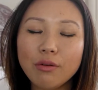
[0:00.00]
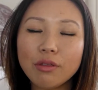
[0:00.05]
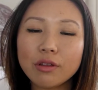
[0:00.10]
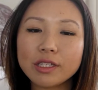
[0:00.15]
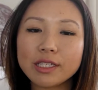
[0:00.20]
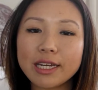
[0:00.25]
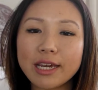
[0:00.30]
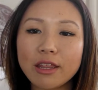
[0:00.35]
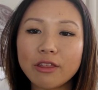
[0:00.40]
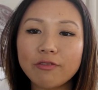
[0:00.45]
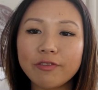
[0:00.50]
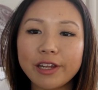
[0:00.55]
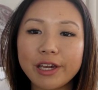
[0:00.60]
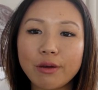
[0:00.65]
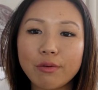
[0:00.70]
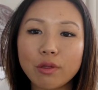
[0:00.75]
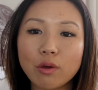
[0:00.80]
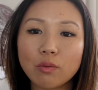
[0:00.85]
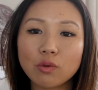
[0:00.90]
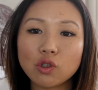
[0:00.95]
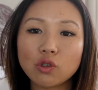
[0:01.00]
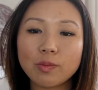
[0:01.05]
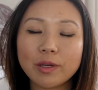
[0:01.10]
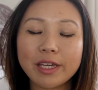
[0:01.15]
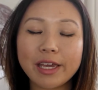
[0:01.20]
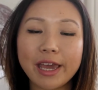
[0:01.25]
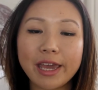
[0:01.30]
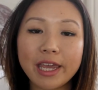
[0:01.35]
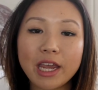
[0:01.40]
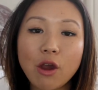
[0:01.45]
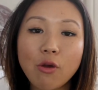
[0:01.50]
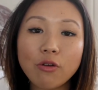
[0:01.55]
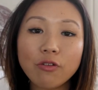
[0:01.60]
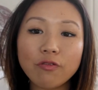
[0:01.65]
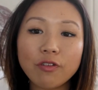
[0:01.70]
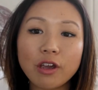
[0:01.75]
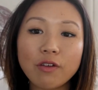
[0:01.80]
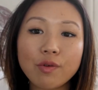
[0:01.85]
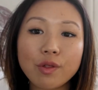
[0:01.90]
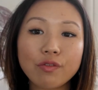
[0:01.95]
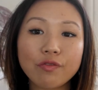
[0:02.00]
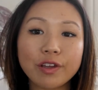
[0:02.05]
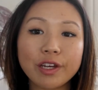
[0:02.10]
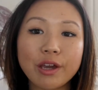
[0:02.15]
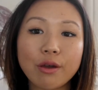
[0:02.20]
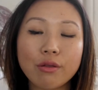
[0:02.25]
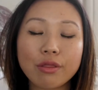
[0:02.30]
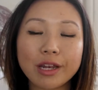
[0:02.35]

So today's video is going to be a current favourites video